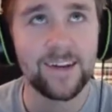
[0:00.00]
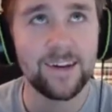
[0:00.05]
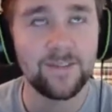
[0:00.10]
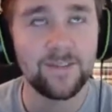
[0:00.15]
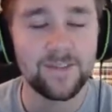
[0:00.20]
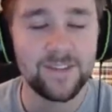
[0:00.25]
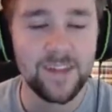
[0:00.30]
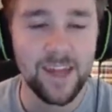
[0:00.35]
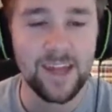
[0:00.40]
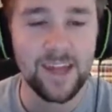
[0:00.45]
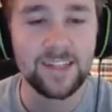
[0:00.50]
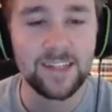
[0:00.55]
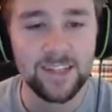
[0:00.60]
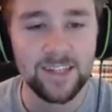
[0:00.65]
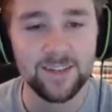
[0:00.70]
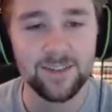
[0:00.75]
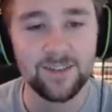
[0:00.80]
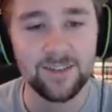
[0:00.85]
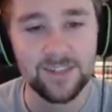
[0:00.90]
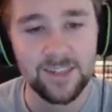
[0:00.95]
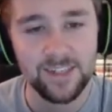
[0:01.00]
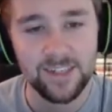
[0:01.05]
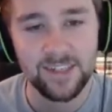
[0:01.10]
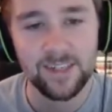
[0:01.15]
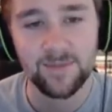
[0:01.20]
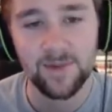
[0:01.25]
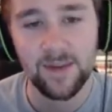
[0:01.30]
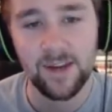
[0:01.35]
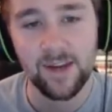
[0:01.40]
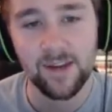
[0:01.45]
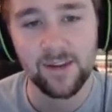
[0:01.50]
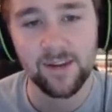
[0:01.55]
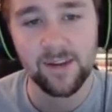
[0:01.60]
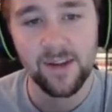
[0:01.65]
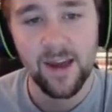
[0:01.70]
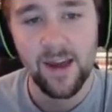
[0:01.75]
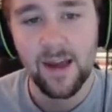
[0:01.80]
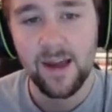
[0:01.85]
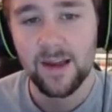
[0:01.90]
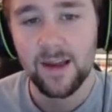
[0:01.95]
tanks, healers to DPS.
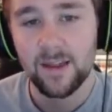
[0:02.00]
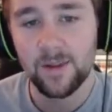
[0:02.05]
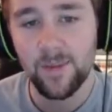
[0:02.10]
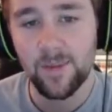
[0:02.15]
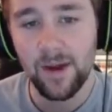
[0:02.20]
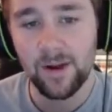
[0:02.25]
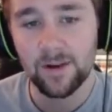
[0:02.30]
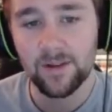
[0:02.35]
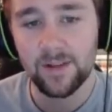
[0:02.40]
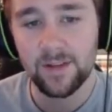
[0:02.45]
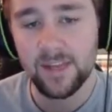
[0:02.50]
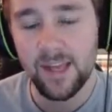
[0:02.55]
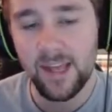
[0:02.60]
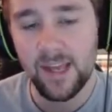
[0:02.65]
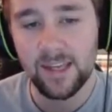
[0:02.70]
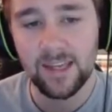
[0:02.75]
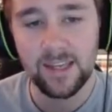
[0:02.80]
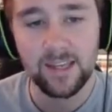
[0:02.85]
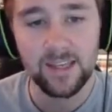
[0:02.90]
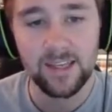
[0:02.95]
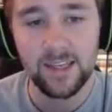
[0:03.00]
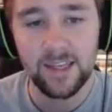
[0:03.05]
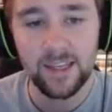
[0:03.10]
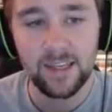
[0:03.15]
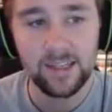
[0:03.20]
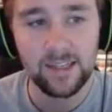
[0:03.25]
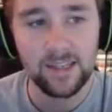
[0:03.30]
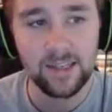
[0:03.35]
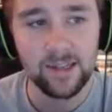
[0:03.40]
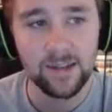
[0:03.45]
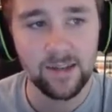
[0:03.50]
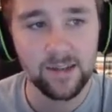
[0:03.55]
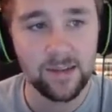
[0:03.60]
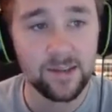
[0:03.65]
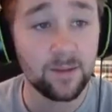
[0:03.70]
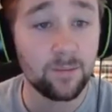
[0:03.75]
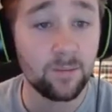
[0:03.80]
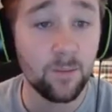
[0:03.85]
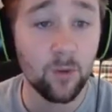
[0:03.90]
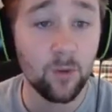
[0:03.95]
The better the tanking and the healing is,
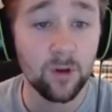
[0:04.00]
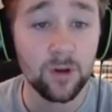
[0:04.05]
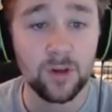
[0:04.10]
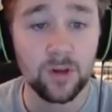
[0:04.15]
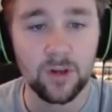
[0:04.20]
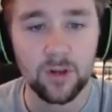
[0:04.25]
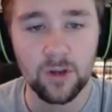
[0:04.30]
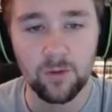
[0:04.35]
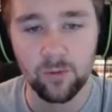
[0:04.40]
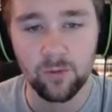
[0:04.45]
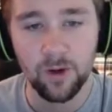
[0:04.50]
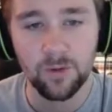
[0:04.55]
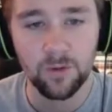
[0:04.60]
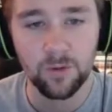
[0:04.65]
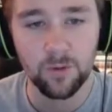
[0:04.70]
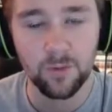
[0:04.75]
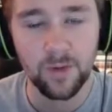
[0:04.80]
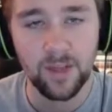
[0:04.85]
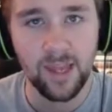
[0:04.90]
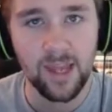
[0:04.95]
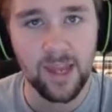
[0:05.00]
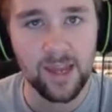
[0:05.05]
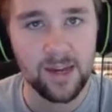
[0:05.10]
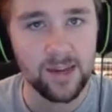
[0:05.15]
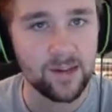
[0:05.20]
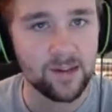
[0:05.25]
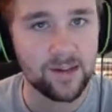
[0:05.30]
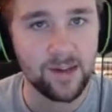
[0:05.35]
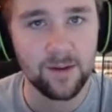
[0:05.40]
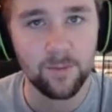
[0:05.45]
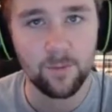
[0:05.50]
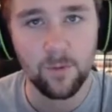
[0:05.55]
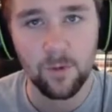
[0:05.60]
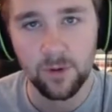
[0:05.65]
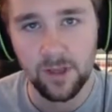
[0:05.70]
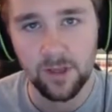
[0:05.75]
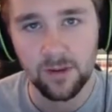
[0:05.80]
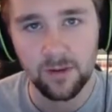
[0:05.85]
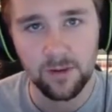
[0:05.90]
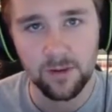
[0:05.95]
the more you can run through mechanics and it
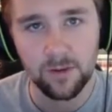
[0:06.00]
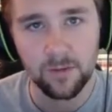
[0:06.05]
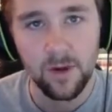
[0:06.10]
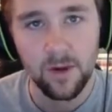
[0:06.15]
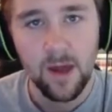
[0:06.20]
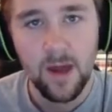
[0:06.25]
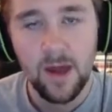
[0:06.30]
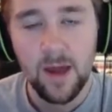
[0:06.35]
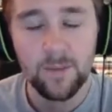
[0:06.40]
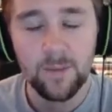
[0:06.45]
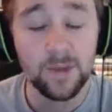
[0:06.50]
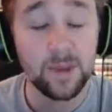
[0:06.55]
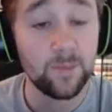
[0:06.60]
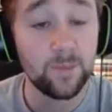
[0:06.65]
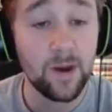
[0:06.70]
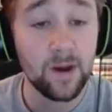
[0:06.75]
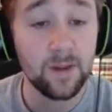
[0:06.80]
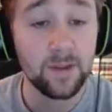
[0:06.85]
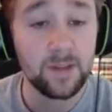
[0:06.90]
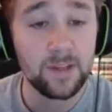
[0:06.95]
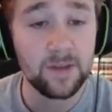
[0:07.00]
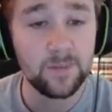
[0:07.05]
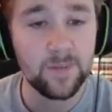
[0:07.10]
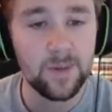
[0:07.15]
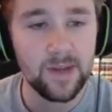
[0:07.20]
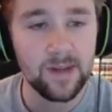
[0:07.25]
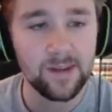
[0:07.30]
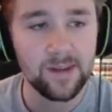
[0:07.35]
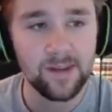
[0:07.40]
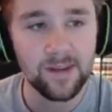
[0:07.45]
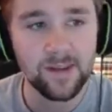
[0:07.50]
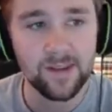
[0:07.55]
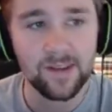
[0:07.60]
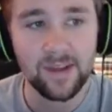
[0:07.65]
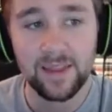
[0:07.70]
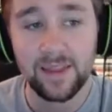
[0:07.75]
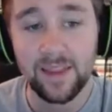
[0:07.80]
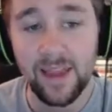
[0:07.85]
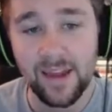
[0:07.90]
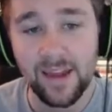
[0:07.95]
won't kill you. But the better the DPS is,
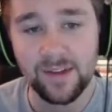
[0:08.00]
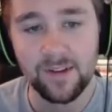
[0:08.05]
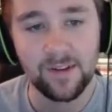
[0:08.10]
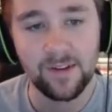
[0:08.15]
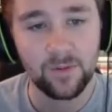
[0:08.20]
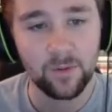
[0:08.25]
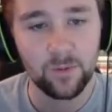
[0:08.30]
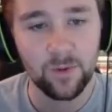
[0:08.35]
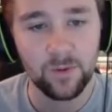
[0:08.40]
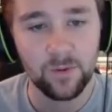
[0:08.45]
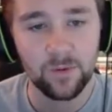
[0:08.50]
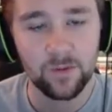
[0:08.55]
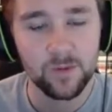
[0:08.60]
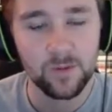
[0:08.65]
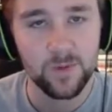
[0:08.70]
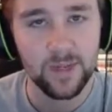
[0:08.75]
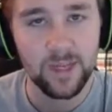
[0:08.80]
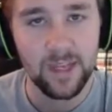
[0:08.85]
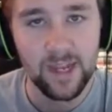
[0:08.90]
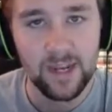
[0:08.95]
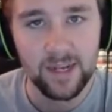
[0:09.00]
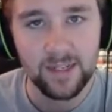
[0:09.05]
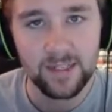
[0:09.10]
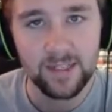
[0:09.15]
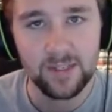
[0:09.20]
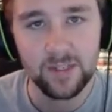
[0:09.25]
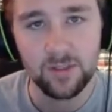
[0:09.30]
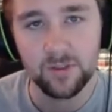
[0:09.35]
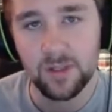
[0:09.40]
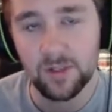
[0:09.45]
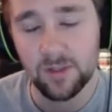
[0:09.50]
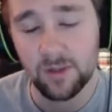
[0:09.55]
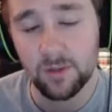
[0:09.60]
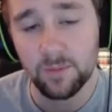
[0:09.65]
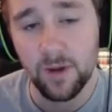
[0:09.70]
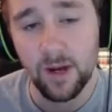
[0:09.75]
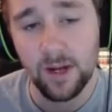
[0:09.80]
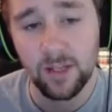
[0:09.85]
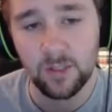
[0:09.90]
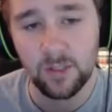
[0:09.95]
the less you have to run through those mechanics, because you'll kill the
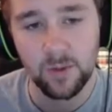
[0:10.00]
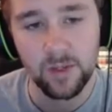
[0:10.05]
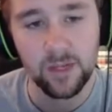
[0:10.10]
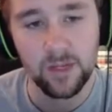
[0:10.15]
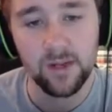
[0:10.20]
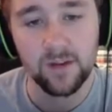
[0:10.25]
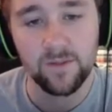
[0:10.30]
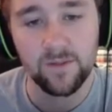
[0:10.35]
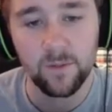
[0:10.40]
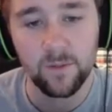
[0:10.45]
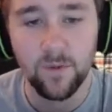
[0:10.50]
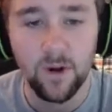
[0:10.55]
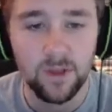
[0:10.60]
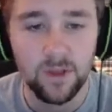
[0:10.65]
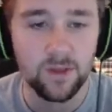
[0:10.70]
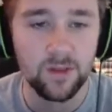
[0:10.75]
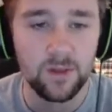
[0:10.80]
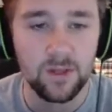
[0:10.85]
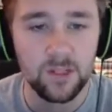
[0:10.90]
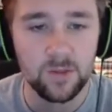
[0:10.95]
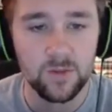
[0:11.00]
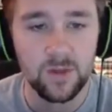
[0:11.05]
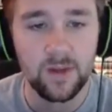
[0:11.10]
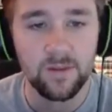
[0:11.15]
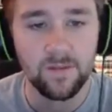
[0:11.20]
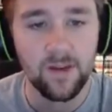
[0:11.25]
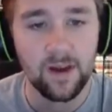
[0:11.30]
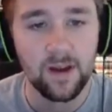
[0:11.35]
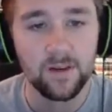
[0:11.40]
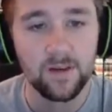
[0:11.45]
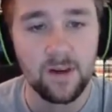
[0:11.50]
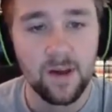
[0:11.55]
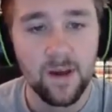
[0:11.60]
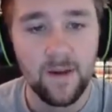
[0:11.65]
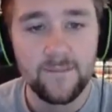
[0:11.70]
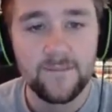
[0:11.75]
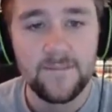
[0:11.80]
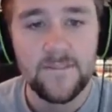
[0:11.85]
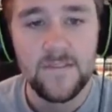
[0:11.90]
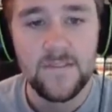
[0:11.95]
boss quick enough. And one of the things we found
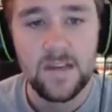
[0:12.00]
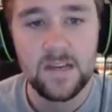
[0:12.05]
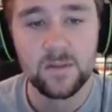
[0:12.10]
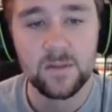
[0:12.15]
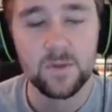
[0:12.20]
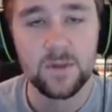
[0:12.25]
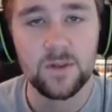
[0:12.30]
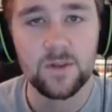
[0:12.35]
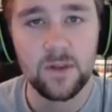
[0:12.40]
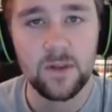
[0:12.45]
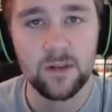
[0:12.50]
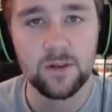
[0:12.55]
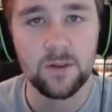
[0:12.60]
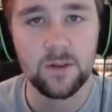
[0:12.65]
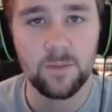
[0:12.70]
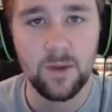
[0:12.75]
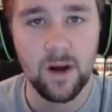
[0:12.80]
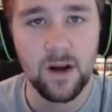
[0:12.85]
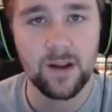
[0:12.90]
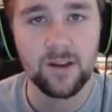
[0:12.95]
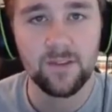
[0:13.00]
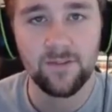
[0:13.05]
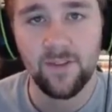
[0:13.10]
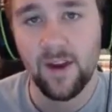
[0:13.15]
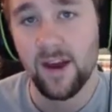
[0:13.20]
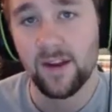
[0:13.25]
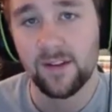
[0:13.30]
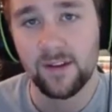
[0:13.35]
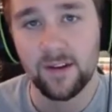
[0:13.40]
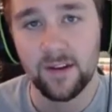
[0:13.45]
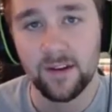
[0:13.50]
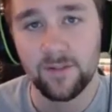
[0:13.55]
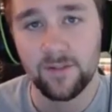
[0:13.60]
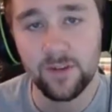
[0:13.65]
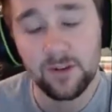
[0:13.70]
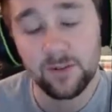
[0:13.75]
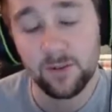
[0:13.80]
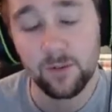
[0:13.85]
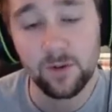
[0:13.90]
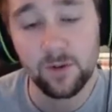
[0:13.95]
is when you kill the boss fast enough,
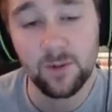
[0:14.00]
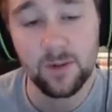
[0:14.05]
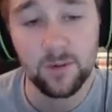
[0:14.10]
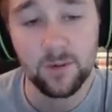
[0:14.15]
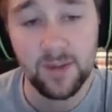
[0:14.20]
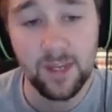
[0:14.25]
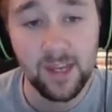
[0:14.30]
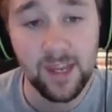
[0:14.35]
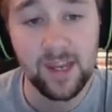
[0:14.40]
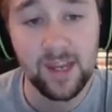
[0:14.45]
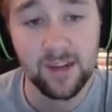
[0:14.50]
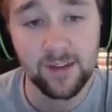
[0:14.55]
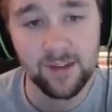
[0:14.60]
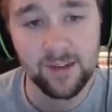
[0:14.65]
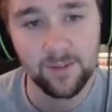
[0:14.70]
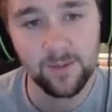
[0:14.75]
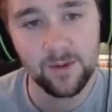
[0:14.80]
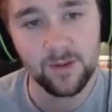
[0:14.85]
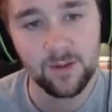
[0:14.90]
you don't have to worry about the mechanics as much,